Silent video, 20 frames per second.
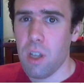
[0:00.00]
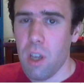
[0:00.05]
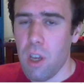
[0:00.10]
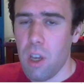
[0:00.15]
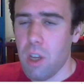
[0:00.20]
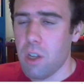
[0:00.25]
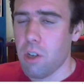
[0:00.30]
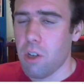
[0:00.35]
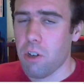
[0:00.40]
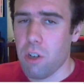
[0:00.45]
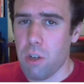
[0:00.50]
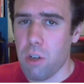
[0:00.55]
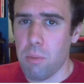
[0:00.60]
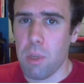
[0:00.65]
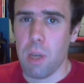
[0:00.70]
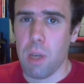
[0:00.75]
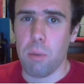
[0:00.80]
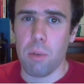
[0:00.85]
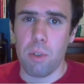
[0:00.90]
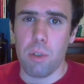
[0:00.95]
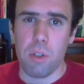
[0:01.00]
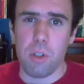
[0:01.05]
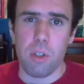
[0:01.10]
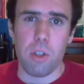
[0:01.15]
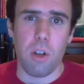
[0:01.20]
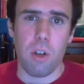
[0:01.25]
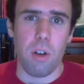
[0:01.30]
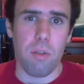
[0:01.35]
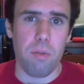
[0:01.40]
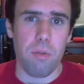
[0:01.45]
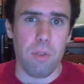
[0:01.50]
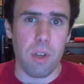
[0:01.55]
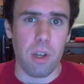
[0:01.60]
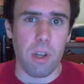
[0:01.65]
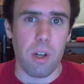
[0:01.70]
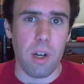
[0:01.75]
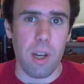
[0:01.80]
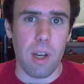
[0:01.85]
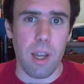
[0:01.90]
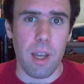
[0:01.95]
you're going to be able to start
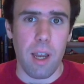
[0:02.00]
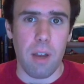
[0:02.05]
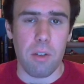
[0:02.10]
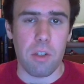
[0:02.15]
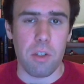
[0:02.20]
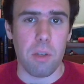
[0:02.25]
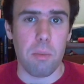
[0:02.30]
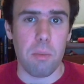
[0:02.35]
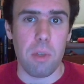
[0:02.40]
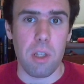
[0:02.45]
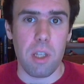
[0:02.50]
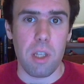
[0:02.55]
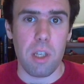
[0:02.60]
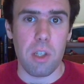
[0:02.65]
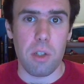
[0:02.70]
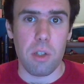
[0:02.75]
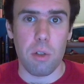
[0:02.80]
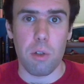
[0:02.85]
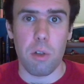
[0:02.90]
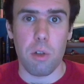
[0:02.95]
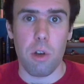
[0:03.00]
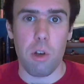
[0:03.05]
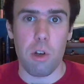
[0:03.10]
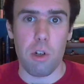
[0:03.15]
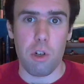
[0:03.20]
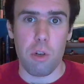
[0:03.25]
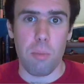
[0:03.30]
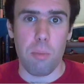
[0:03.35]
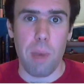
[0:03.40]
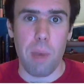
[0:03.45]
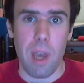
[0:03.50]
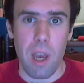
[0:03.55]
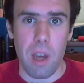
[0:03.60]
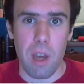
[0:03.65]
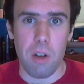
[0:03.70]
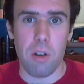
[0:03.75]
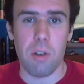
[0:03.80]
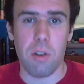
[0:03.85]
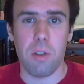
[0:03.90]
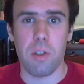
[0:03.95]
figuring out some of these larger
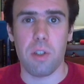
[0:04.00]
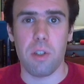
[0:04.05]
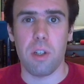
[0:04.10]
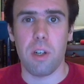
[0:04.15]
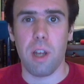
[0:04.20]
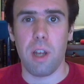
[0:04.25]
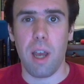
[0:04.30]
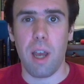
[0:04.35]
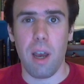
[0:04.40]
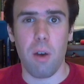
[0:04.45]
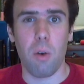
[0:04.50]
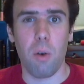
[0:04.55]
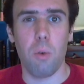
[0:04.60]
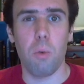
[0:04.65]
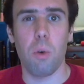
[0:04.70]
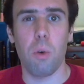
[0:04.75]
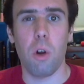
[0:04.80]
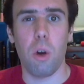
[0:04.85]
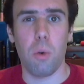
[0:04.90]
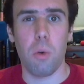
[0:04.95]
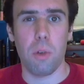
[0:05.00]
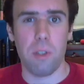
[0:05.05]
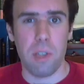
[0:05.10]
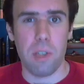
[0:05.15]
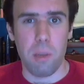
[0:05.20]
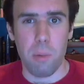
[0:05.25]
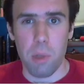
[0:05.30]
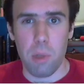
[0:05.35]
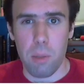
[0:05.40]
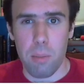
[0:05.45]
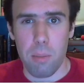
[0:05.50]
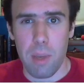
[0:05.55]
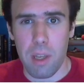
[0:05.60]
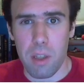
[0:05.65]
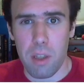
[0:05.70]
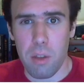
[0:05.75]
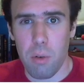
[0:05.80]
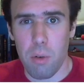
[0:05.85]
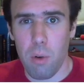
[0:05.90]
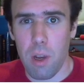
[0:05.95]
patterns and how we're always able to make
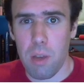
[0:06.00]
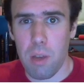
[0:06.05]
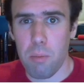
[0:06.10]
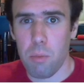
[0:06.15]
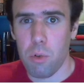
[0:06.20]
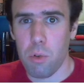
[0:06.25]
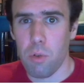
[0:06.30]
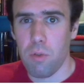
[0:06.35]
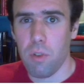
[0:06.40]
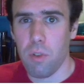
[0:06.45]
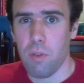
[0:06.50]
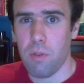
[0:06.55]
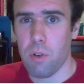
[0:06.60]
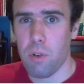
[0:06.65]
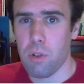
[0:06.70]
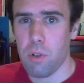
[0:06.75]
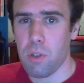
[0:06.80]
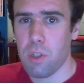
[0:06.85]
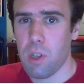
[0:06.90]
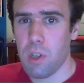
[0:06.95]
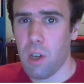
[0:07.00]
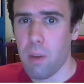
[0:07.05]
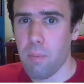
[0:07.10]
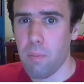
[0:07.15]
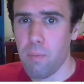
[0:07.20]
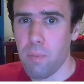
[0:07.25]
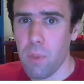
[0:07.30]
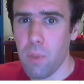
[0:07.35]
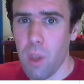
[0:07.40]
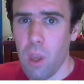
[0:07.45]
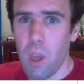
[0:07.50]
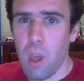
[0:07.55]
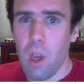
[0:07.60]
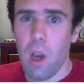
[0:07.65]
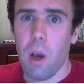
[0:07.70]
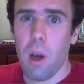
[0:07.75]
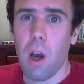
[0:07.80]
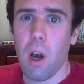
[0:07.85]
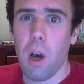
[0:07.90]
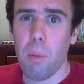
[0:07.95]
the right move the first time.
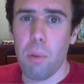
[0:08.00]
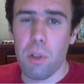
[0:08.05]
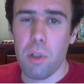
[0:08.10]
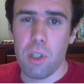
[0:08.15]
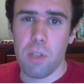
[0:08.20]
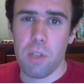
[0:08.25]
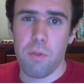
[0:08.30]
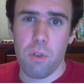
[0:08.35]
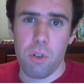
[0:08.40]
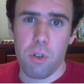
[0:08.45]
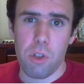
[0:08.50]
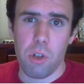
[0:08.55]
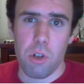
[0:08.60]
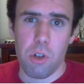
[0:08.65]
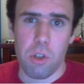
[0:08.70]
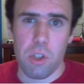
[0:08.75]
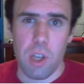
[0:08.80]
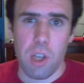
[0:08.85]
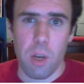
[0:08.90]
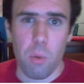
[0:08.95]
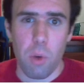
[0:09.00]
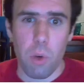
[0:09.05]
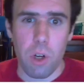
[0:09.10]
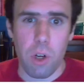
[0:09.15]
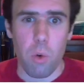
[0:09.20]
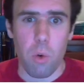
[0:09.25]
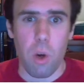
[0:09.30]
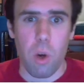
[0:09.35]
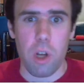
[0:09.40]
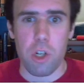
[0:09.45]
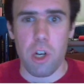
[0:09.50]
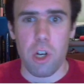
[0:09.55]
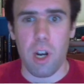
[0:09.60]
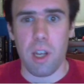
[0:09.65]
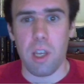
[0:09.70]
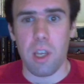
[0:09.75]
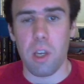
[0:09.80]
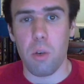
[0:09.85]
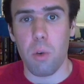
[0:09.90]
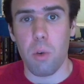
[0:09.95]
But let's first understand what a
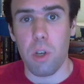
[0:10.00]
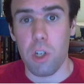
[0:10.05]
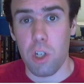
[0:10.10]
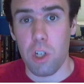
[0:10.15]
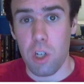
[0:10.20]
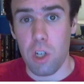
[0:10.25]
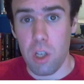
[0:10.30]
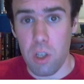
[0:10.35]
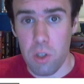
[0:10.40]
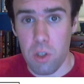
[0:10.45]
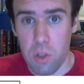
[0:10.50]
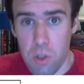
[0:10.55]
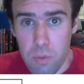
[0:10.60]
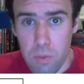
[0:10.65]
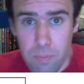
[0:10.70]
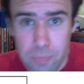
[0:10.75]
quadratic equation is.